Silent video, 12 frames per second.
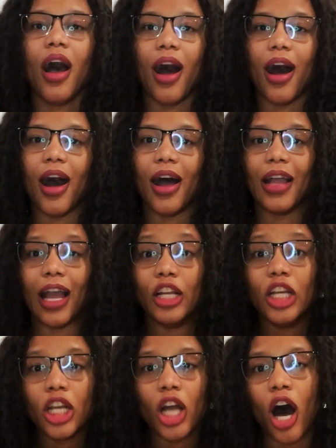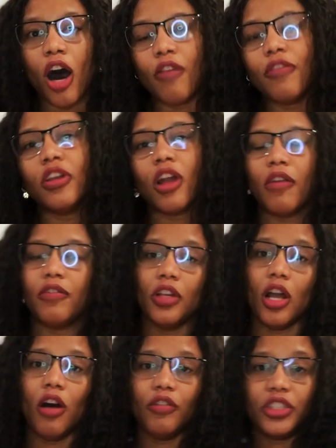Uh, I love, love,
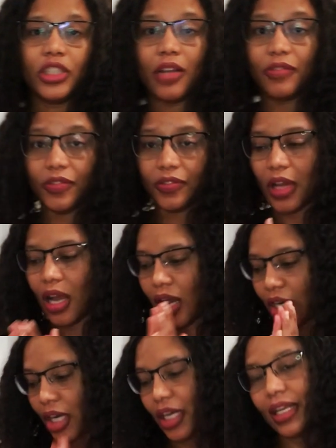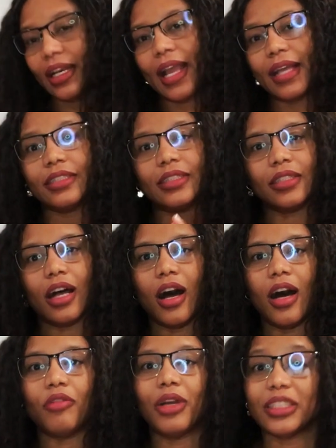love Chef uh, Cunningham's
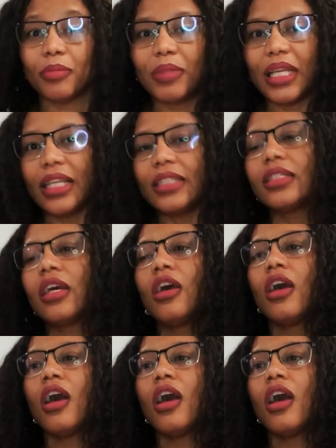uh, recipes,